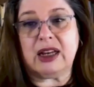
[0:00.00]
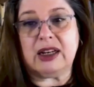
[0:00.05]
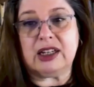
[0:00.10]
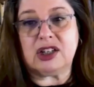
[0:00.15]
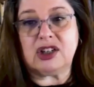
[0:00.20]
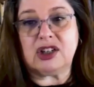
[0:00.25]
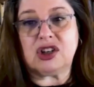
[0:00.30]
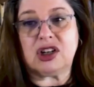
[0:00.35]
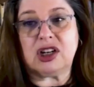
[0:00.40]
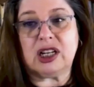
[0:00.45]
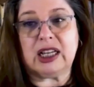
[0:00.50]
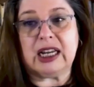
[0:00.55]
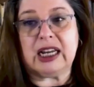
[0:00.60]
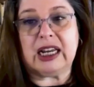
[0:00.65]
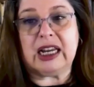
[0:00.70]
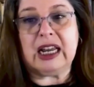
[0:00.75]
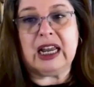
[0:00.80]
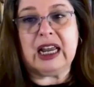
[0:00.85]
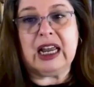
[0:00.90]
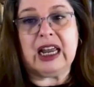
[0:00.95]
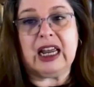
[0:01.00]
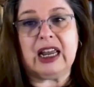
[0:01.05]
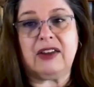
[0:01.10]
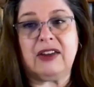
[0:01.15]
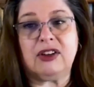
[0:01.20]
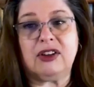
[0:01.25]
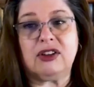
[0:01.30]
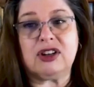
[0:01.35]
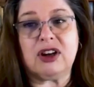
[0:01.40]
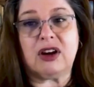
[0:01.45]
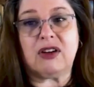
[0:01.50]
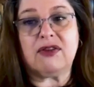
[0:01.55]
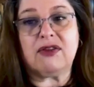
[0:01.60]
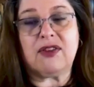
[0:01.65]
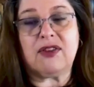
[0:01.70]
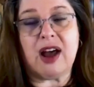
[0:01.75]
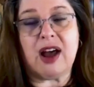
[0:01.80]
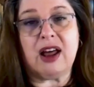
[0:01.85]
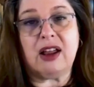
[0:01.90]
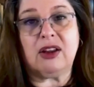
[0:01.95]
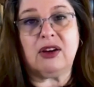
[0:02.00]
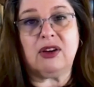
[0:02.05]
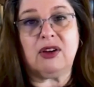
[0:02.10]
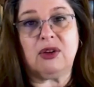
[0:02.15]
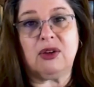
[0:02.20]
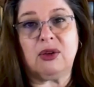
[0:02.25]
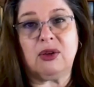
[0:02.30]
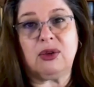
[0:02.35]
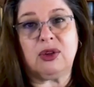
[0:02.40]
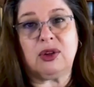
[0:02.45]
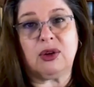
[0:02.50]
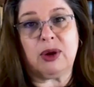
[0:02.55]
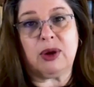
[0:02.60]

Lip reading: Additionally, if you don't follow